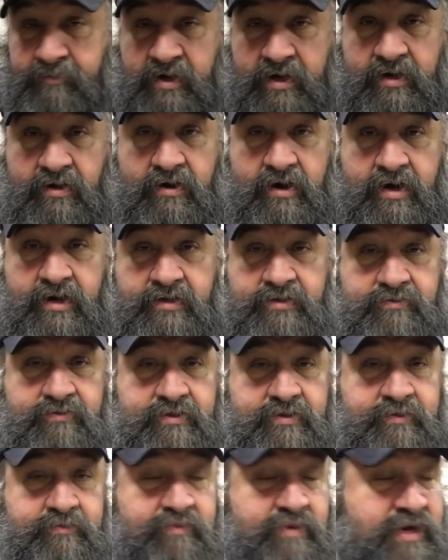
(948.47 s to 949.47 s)
My garage
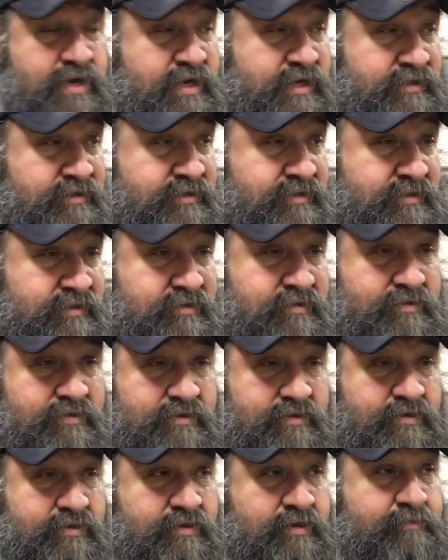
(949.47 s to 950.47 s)
was a mess. It's
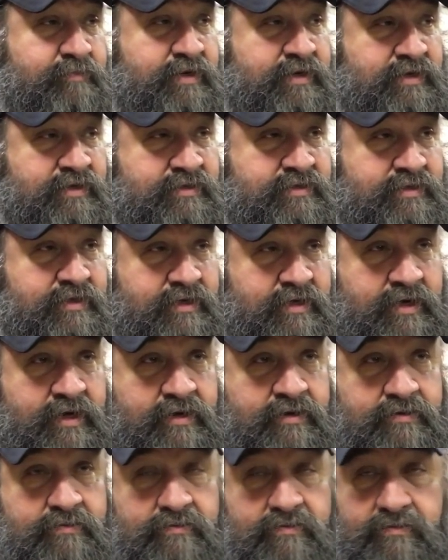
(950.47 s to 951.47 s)
still a mess. I
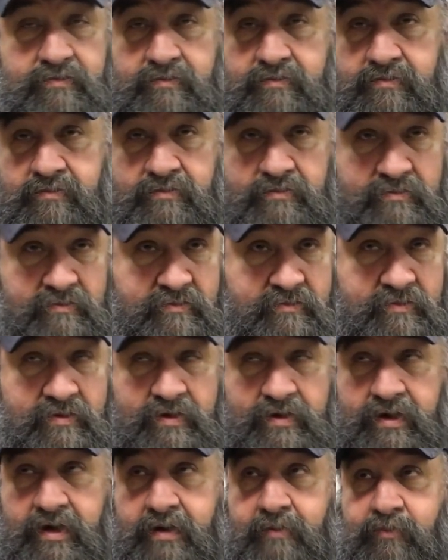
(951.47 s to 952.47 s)
got
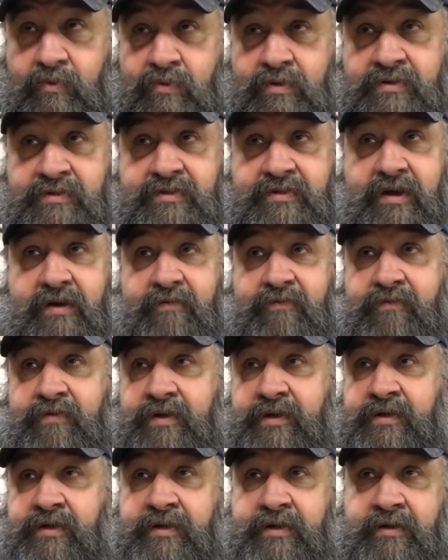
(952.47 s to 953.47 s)
I got more stuff
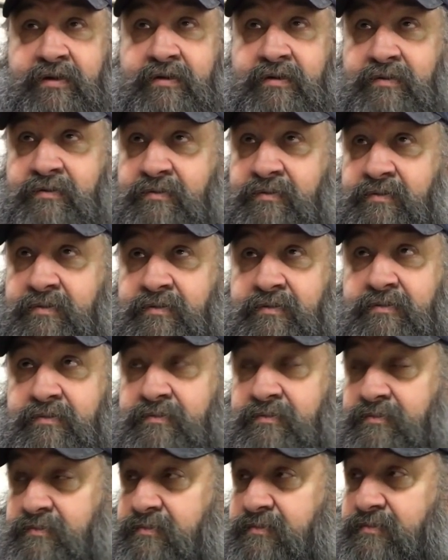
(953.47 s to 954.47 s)
in here than
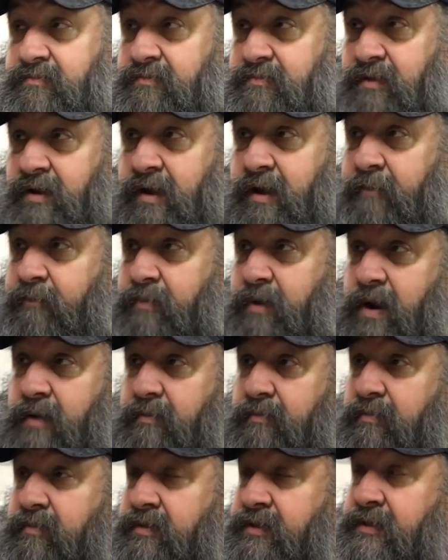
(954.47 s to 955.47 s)
I
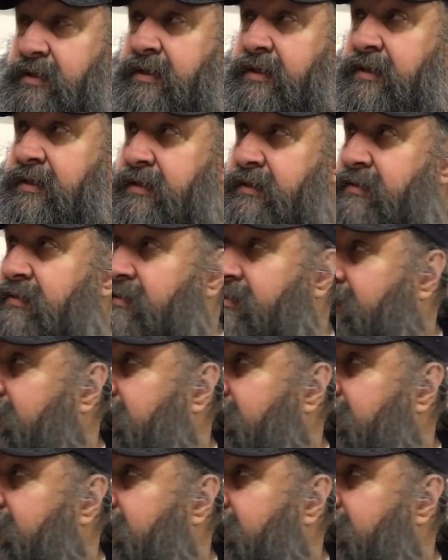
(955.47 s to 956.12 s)
probably need.